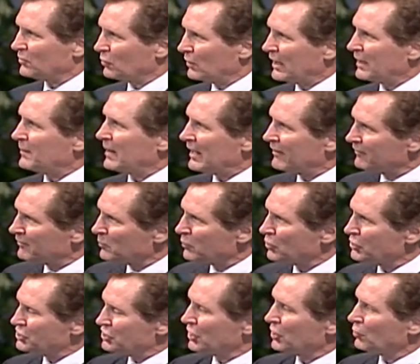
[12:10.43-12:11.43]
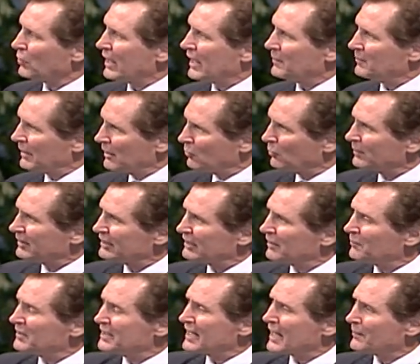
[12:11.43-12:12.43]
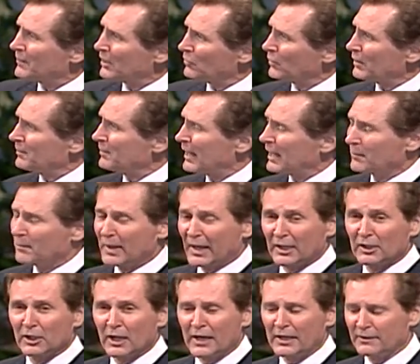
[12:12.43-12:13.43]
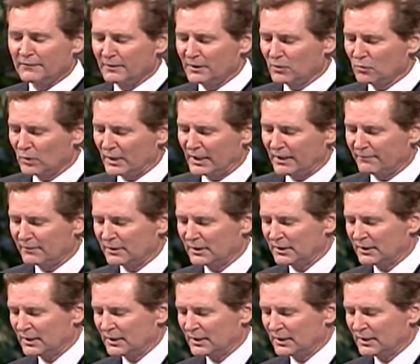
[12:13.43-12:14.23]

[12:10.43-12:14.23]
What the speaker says: We may even push it away, we may condemn it, we may make light of it, whatever.